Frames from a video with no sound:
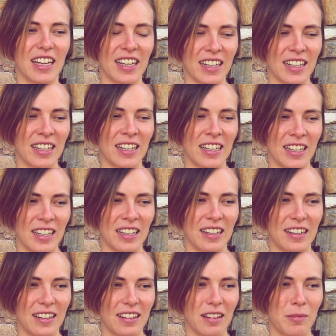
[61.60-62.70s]
uh,
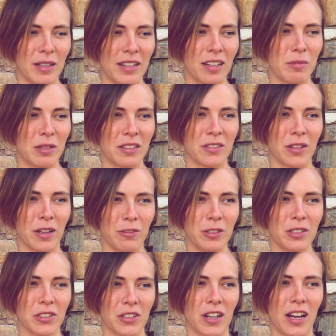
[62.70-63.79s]
I'm a little bit
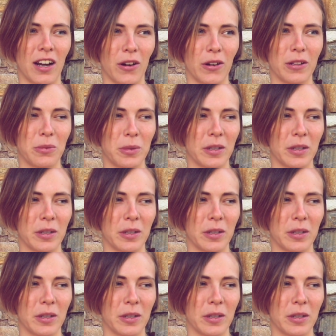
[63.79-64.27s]
nervous on how it